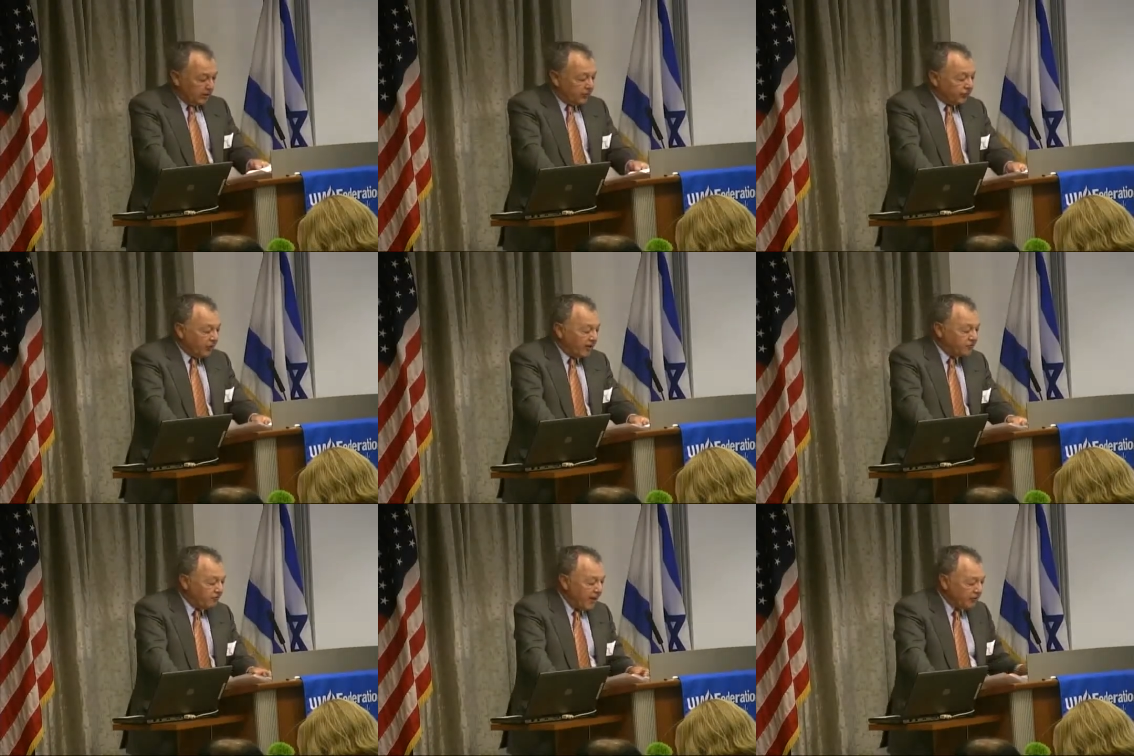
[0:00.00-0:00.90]
The
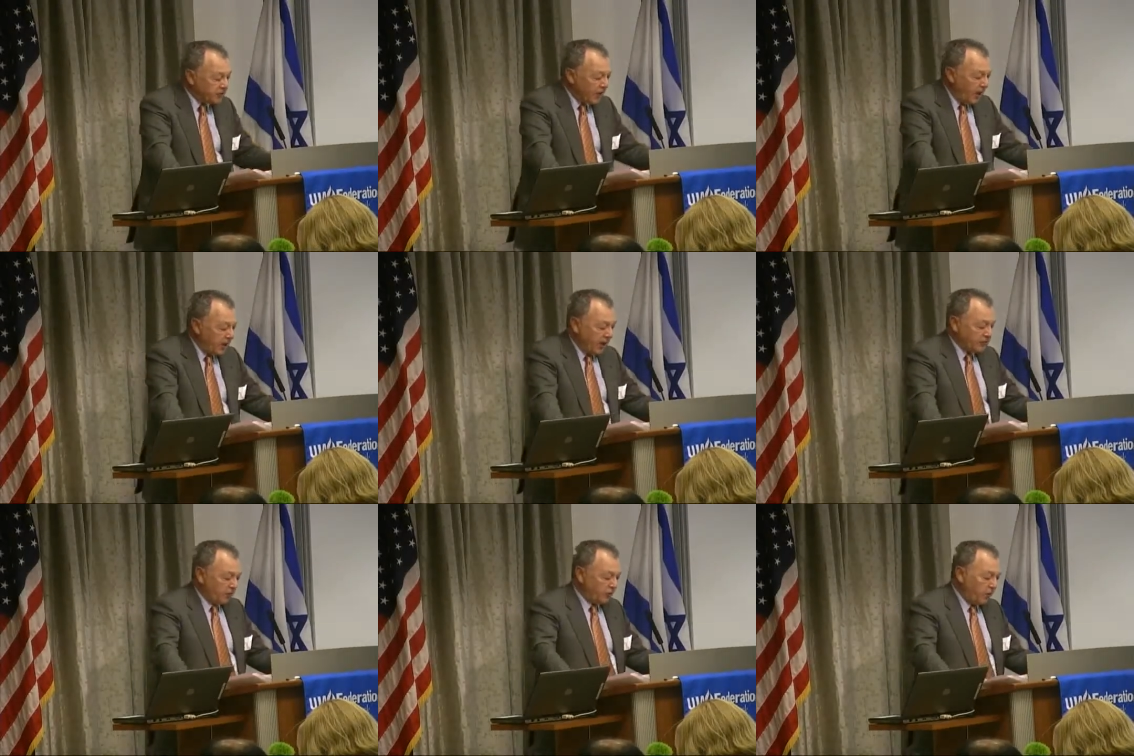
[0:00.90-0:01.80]
selection of Mount Sinai
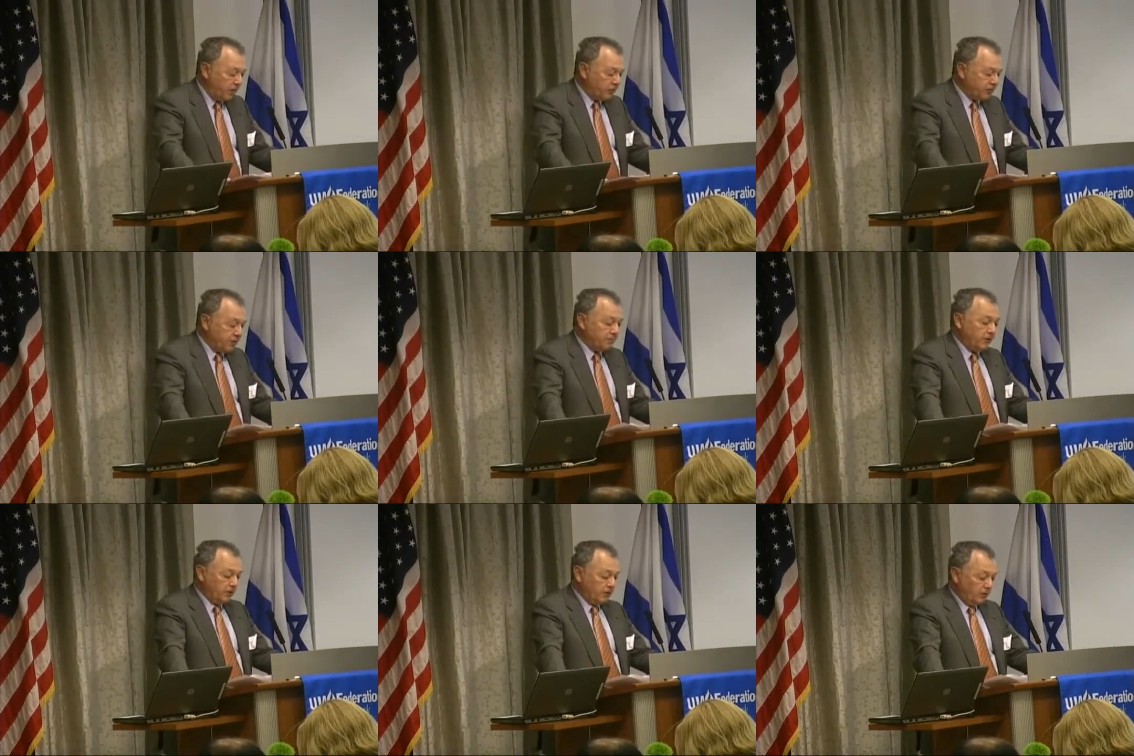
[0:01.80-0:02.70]
as our grant
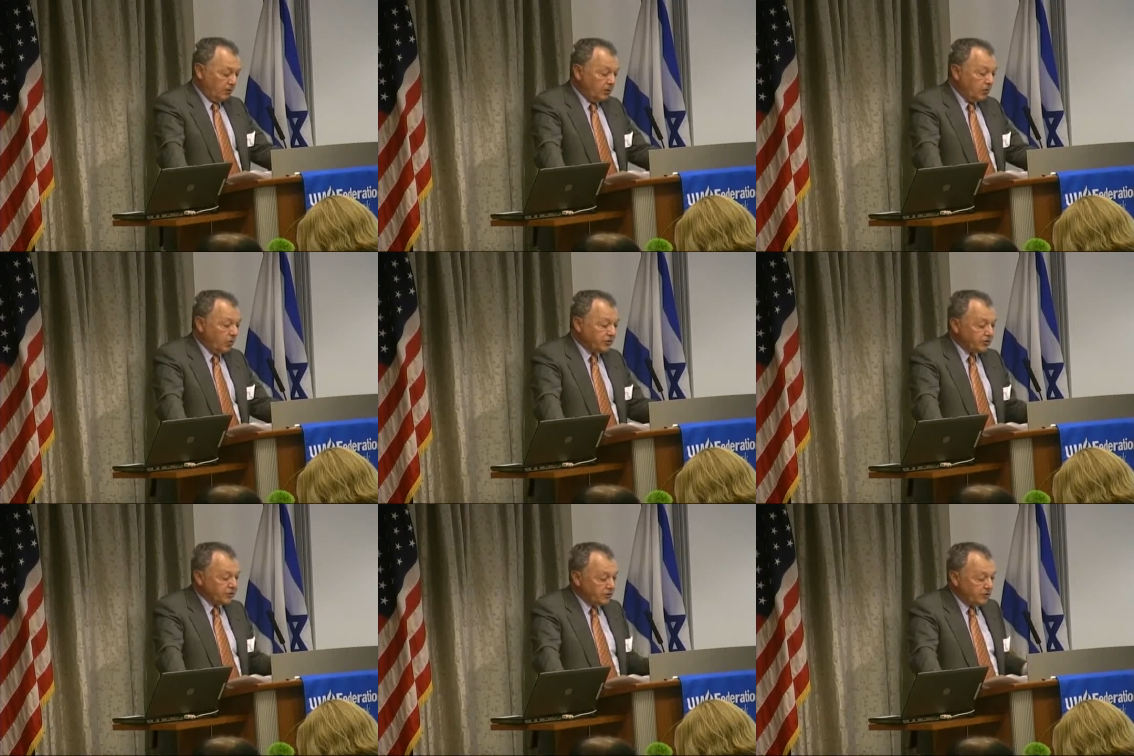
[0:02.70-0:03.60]
recipient was
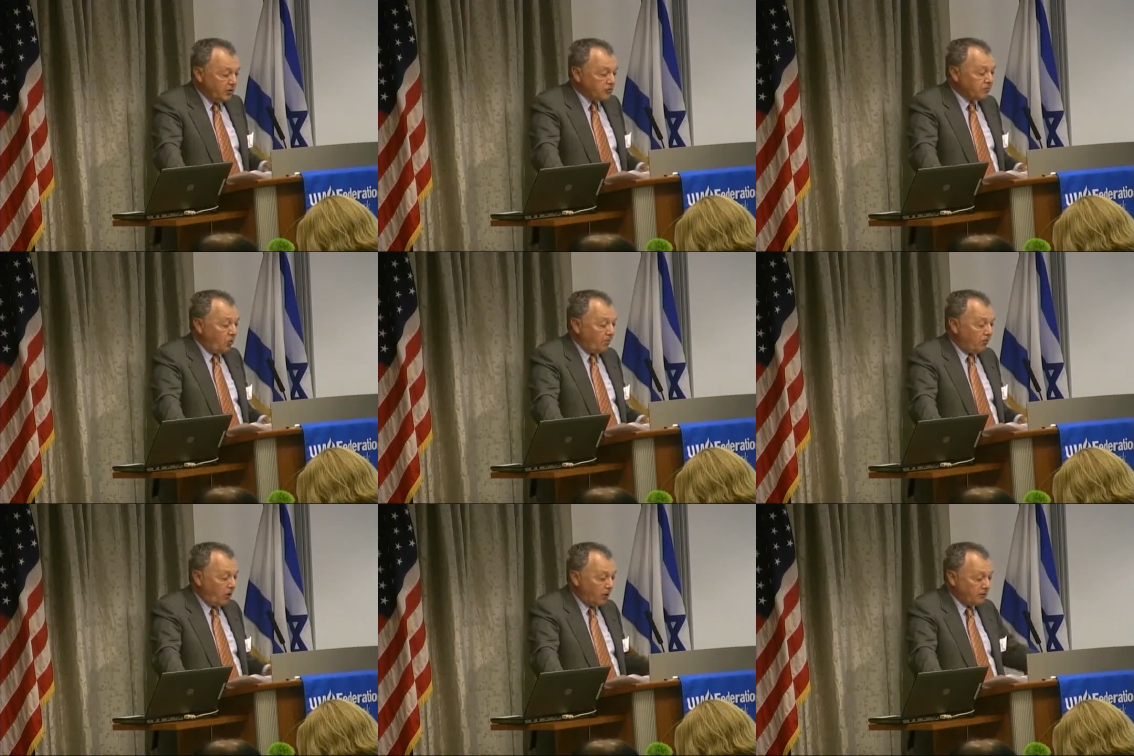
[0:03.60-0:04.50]
in no small
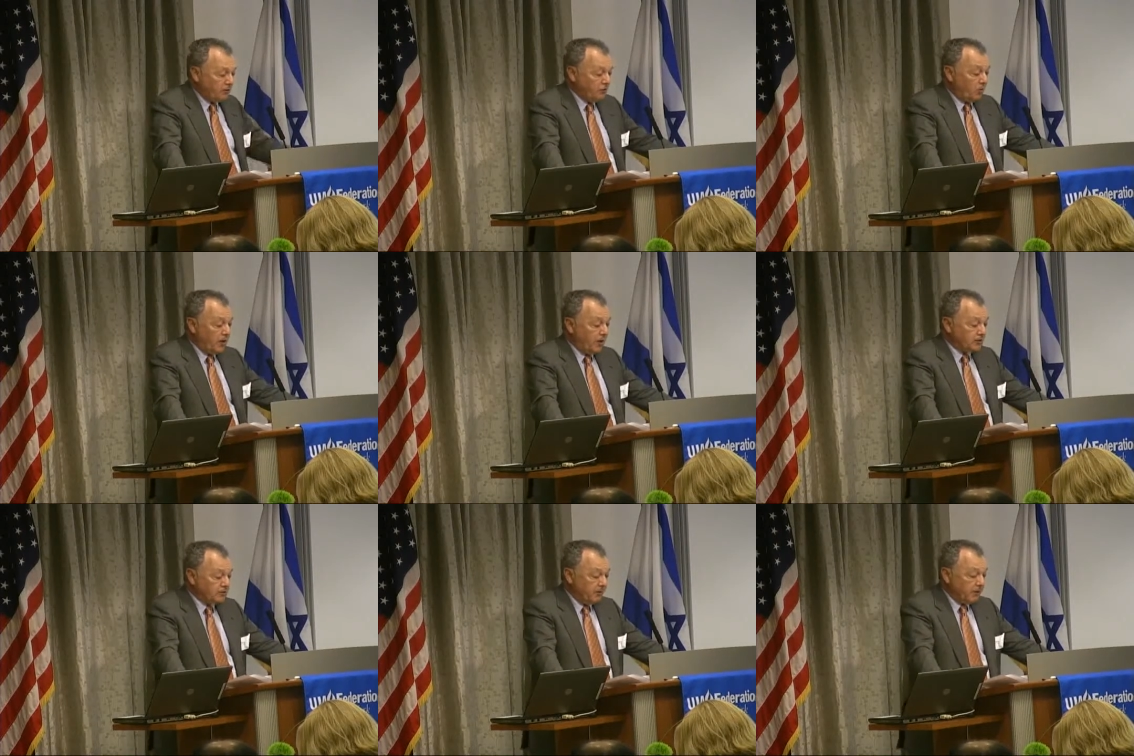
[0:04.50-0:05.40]
part due to our
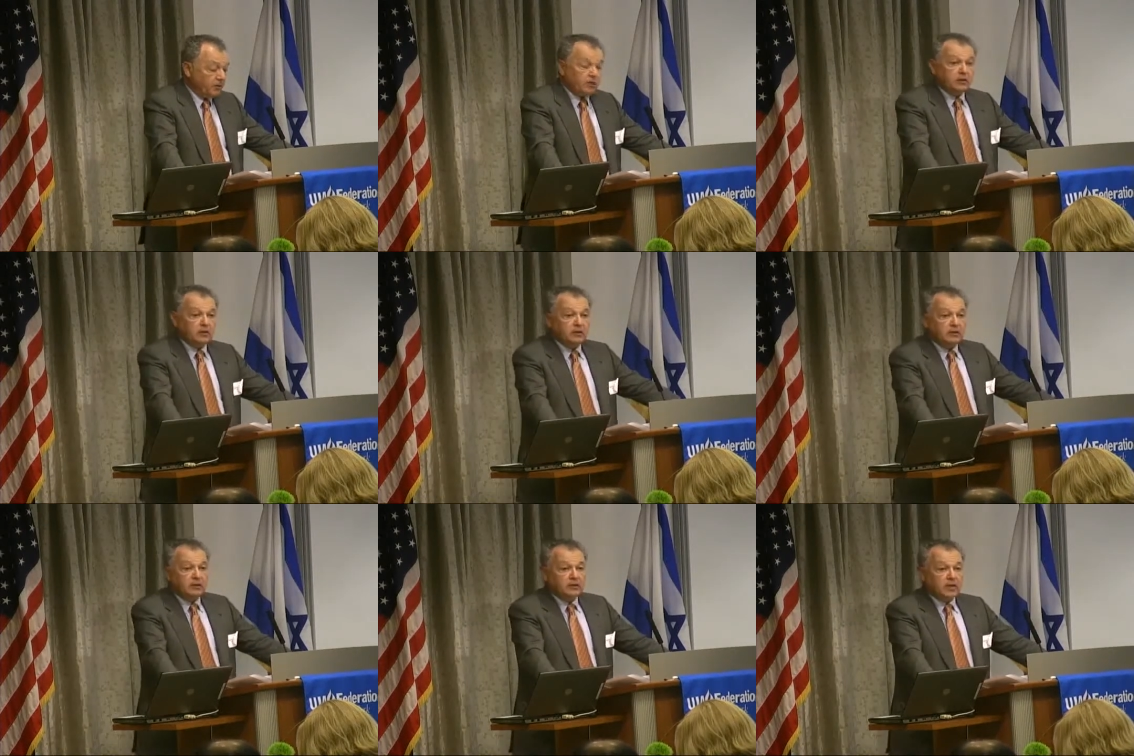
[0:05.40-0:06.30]
next speaker,
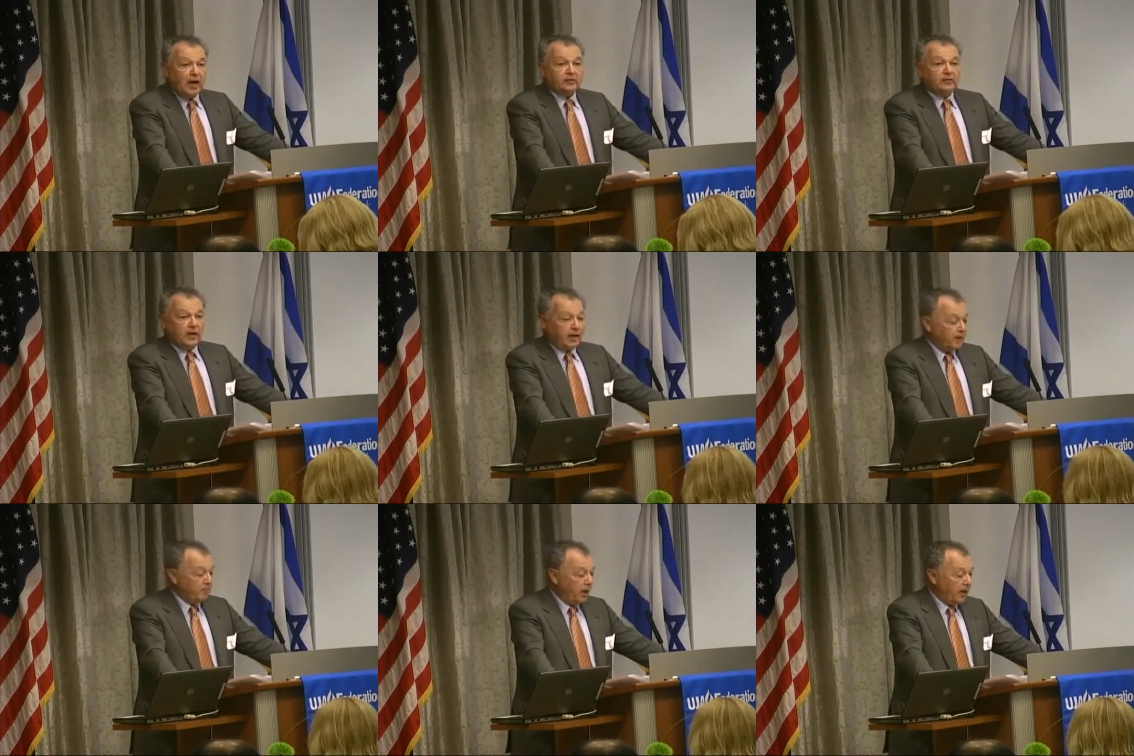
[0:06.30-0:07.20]
Dr.
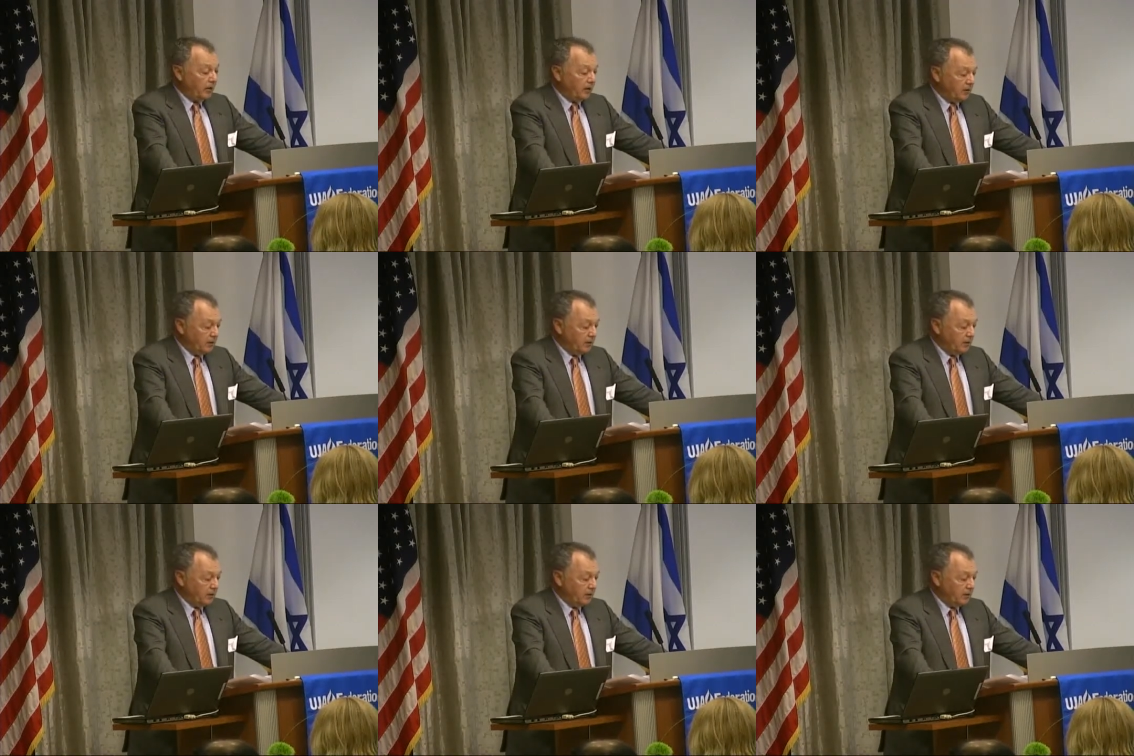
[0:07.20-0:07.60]
Diane Meier.